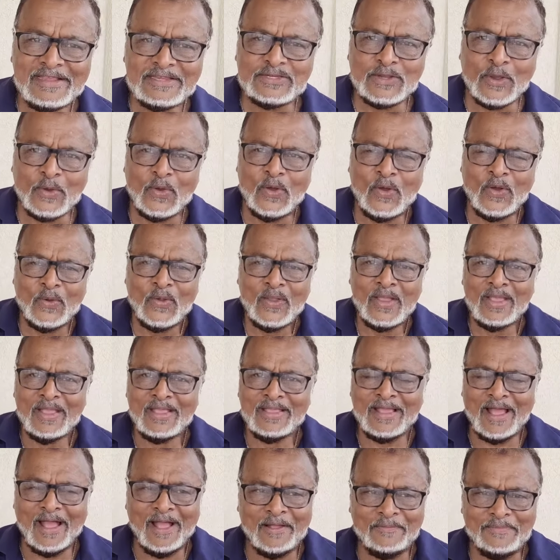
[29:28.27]
So
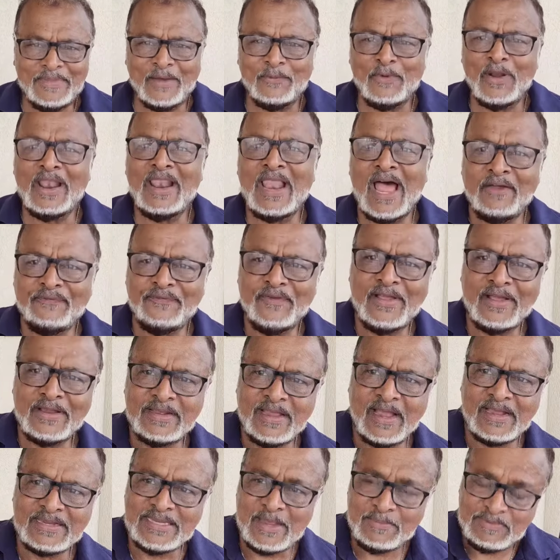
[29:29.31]
uh, they were laughing at us.